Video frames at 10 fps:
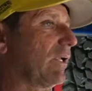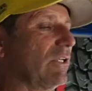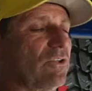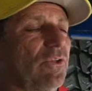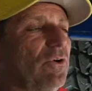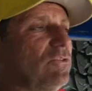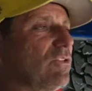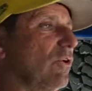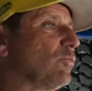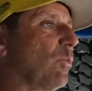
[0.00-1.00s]
Okay, right. So
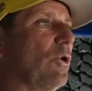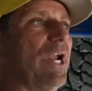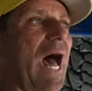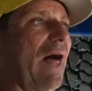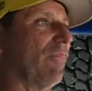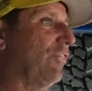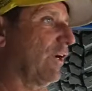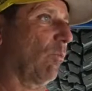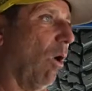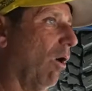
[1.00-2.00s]
those were not
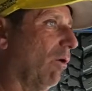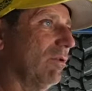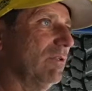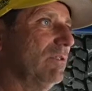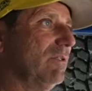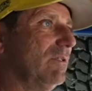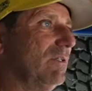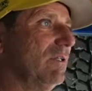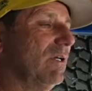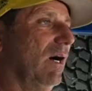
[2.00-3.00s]
thick wall.
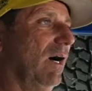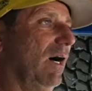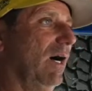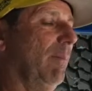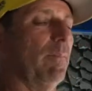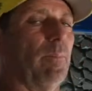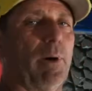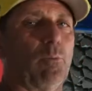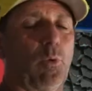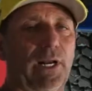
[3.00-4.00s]

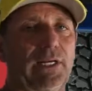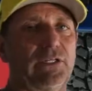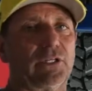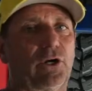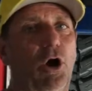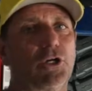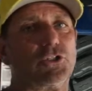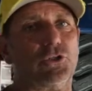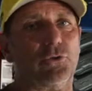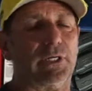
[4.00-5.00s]
But what I need to
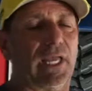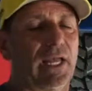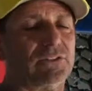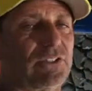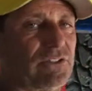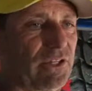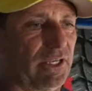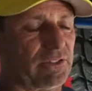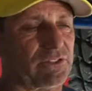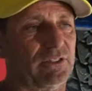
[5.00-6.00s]
caution you against is
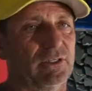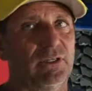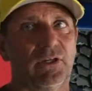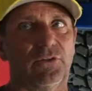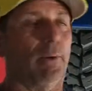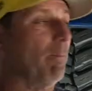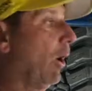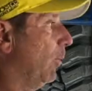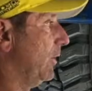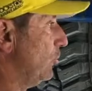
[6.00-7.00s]
this. The
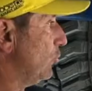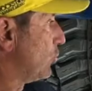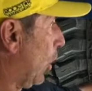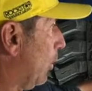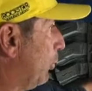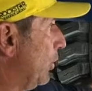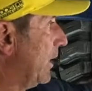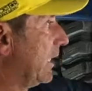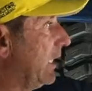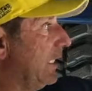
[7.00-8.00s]
moment you start
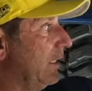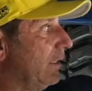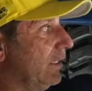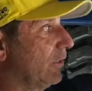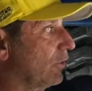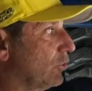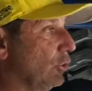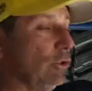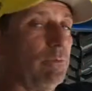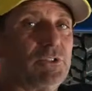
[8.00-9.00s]
putting heat into the
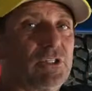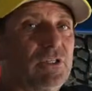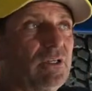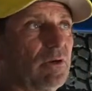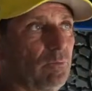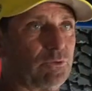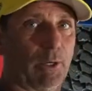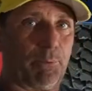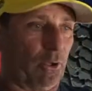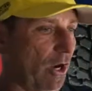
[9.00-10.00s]
tubes
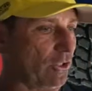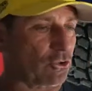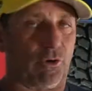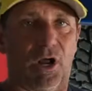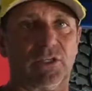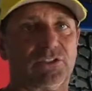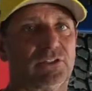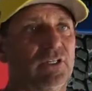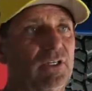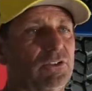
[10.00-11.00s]
to put on a
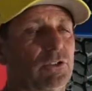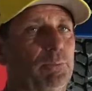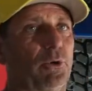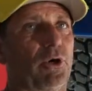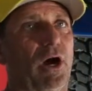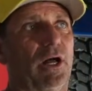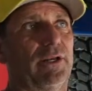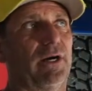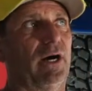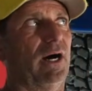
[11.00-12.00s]
truss, to put
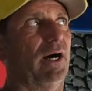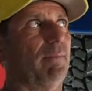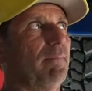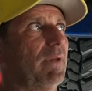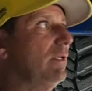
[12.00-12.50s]
on,